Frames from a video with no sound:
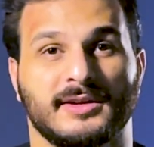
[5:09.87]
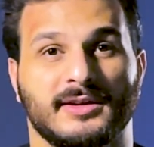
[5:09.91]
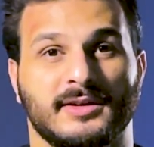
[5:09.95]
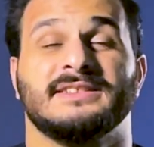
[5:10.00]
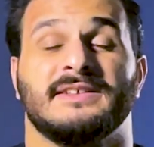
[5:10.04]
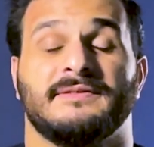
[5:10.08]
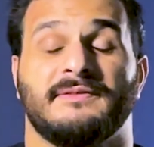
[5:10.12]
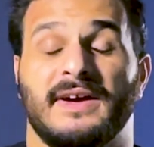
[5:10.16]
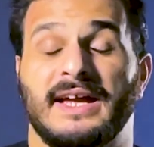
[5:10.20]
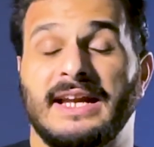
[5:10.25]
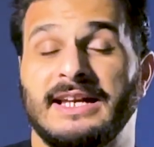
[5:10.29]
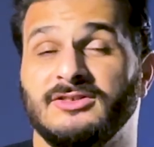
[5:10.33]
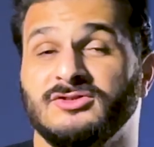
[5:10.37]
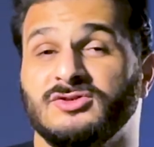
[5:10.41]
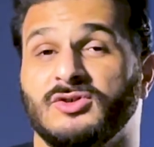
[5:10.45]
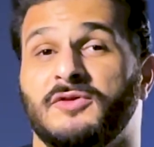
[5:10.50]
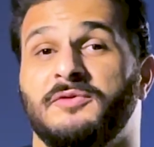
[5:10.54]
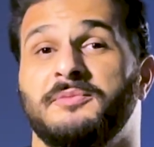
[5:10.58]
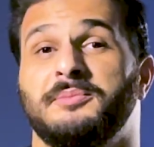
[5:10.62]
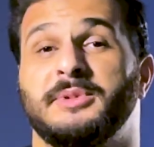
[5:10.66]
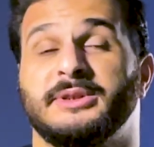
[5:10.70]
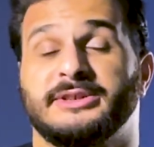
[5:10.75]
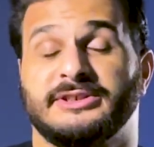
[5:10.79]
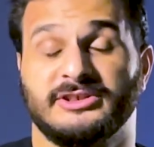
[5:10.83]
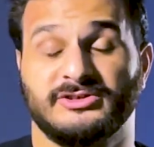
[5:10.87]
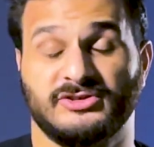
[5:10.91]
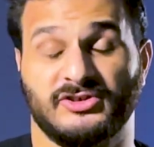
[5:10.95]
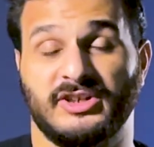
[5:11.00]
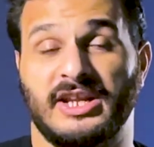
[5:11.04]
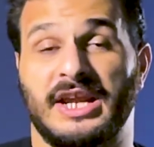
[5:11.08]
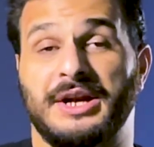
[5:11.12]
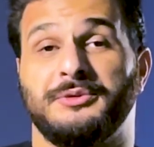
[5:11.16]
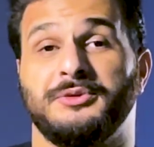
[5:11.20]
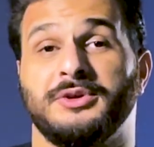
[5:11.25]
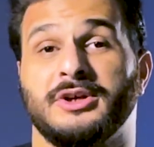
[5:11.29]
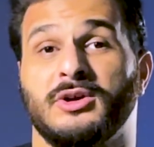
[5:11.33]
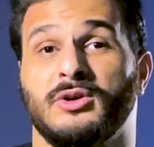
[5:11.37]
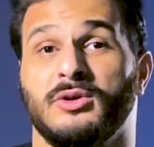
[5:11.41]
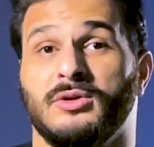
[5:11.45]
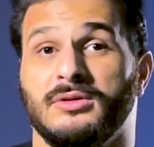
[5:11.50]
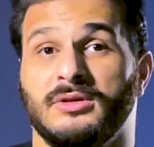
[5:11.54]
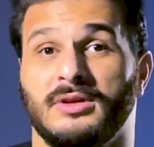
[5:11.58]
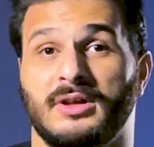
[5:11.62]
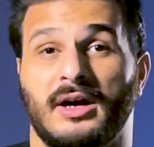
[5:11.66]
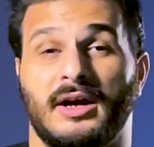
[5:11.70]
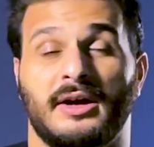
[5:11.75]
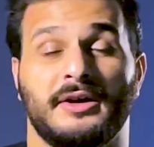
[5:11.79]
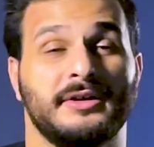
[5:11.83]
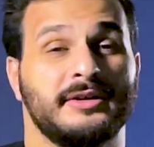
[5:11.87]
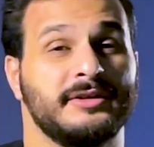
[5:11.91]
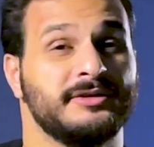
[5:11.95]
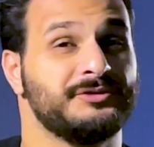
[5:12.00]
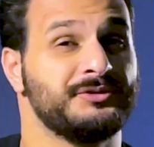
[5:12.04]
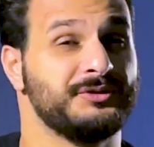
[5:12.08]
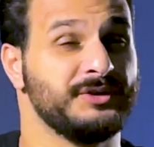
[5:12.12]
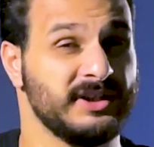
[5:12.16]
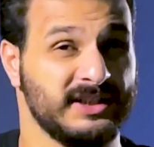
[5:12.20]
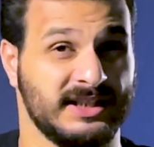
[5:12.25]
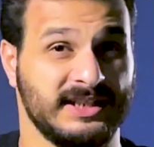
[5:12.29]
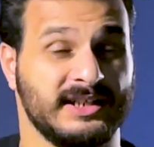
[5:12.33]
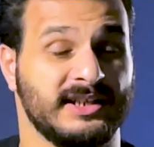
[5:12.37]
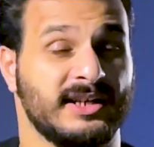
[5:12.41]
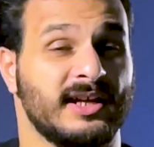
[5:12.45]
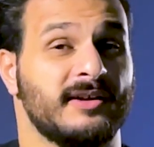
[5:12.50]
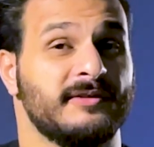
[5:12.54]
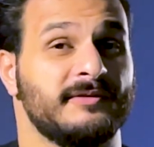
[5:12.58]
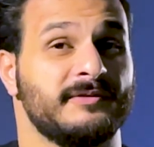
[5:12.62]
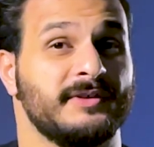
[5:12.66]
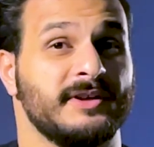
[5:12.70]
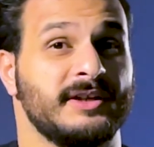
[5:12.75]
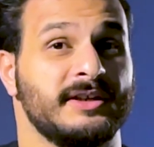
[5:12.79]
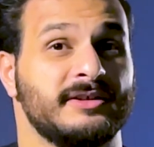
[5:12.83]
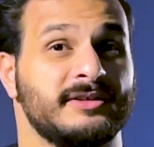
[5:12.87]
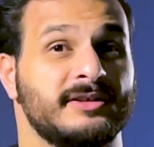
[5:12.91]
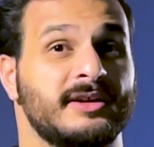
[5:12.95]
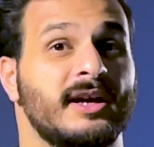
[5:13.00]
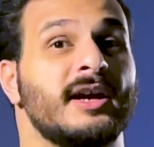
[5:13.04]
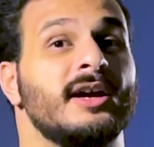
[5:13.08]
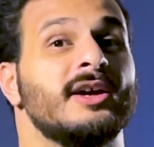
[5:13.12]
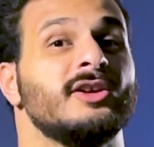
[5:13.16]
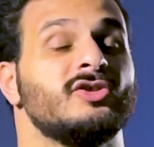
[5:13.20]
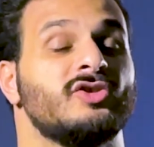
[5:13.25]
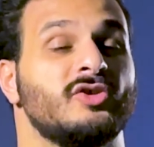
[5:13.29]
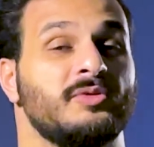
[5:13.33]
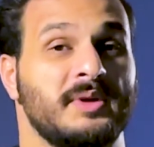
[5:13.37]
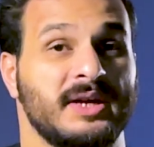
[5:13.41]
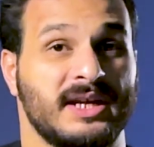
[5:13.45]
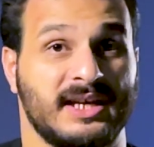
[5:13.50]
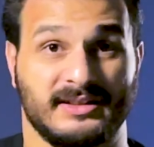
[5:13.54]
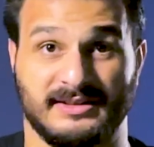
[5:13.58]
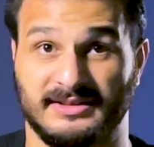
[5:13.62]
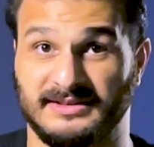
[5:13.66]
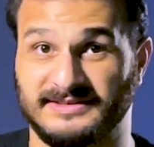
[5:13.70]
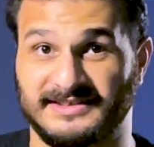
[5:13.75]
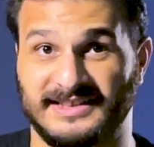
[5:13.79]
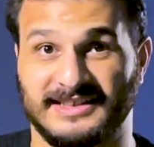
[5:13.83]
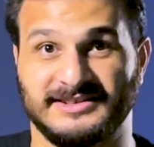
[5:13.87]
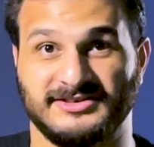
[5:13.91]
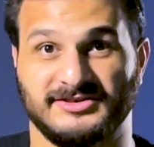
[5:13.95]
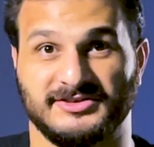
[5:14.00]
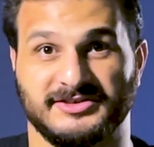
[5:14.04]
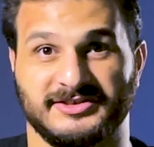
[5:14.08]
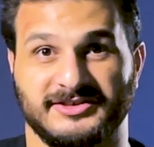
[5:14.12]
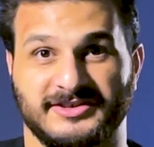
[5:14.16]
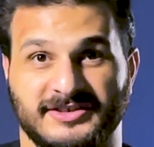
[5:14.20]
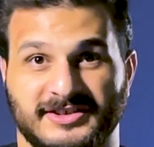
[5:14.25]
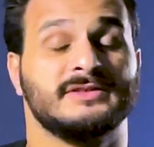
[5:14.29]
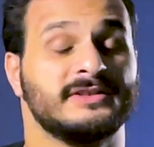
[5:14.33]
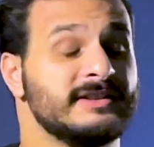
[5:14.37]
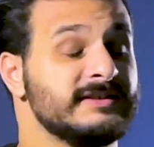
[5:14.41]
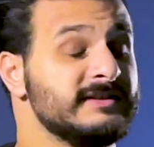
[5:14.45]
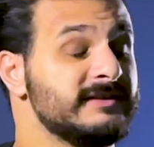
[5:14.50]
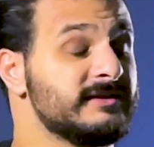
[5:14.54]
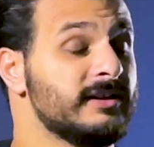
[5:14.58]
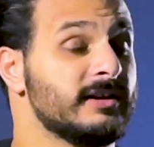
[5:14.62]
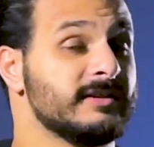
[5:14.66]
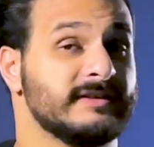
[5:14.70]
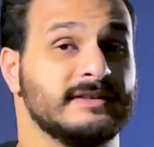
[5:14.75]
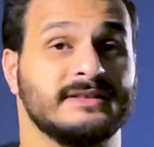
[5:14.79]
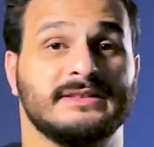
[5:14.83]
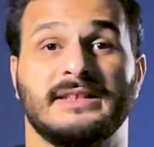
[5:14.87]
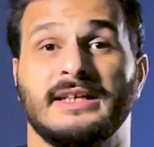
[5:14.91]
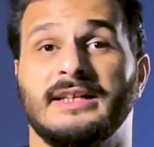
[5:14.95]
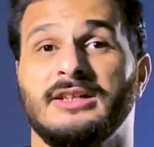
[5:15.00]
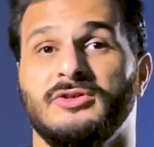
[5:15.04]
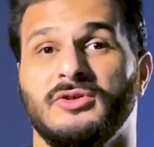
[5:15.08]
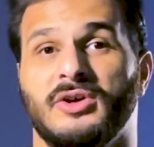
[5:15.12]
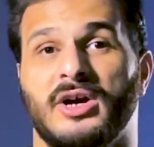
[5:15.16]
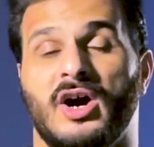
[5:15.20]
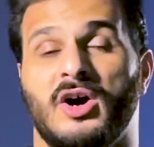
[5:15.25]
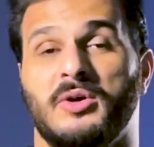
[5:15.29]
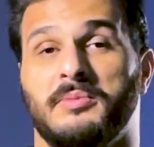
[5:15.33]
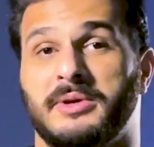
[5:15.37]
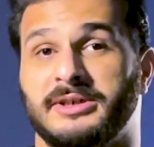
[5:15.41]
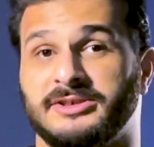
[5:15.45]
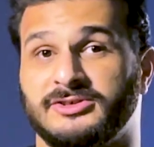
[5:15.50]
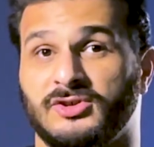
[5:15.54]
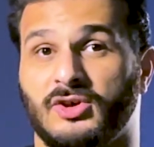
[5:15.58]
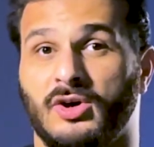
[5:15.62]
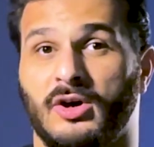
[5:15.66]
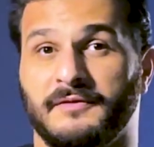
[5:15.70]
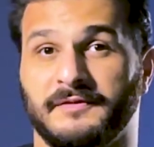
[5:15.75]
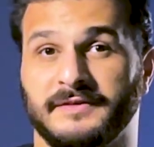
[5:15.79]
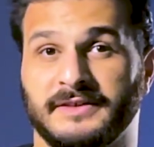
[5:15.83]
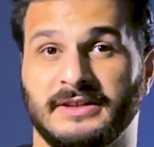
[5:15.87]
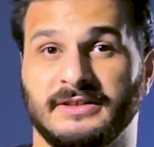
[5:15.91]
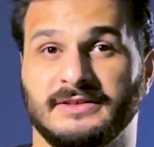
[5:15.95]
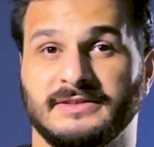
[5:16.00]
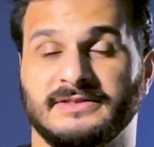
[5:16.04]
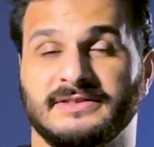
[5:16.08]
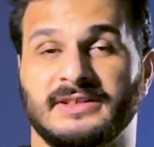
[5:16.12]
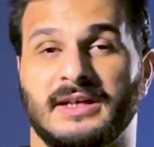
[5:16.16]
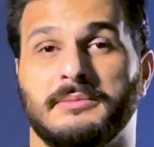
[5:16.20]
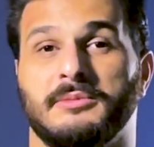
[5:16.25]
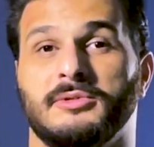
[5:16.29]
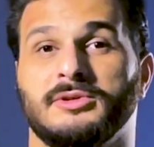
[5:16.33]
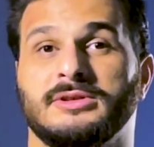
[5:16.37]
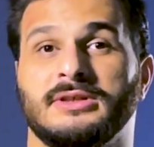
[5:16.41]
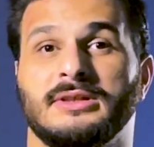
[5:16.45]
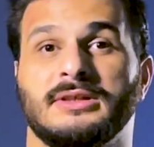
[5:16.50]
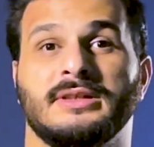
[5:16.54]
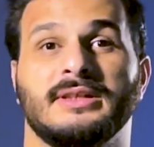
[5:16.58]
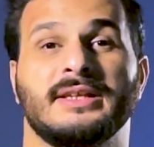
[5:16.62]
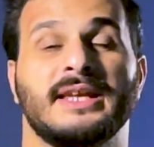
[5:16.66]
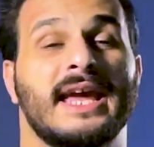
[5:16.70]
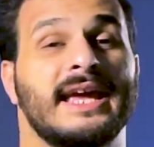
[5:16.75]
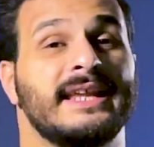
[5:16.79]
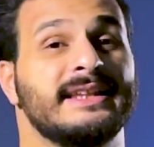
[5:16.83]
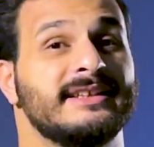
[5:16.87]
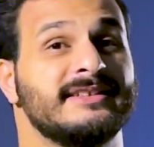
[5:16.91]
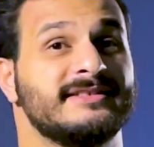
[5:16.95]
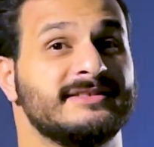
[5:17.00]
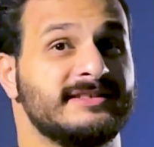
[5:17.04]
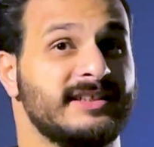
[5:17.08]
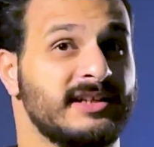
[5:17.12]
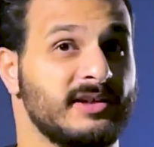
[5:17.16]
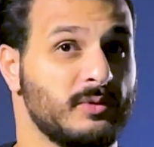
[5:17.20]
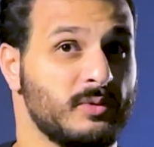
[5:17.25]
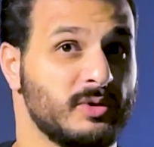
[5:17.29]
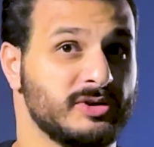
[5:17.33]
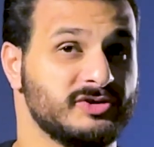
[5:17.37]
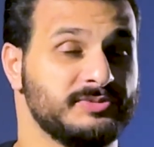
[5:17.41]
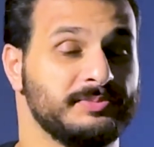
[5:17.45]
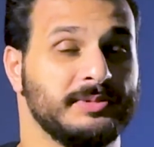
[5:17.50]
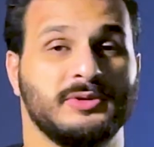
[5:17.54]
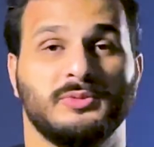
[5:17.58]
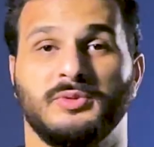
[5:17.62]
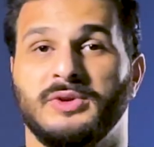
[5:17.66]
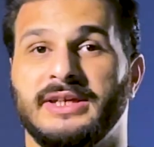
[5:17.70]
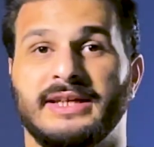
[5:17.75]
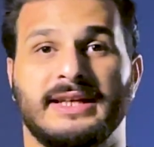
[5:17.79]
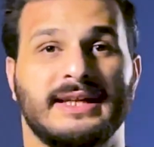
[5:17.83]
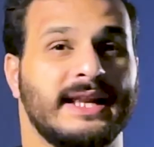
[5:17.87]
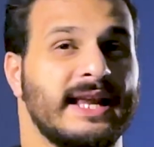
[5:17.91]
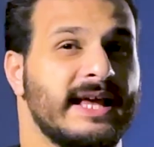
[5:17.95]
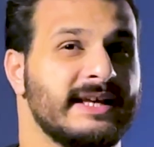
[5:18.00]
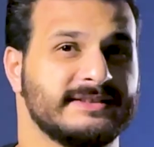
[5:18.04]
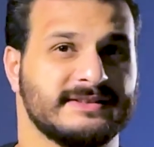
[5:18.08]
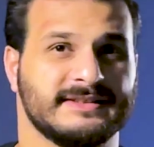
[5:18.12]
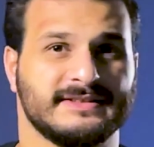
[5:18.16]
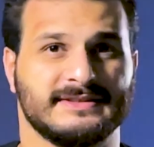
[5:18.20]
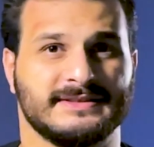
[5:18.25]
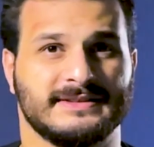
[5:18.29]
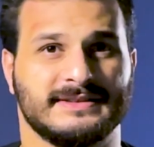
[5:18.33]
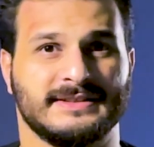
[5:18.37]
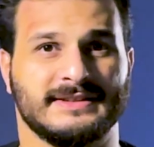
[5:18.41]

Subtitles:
The values of precision and recall aren't really enough here to make a decision. This doesn't tell you how much confidence a model can distinguish between classes.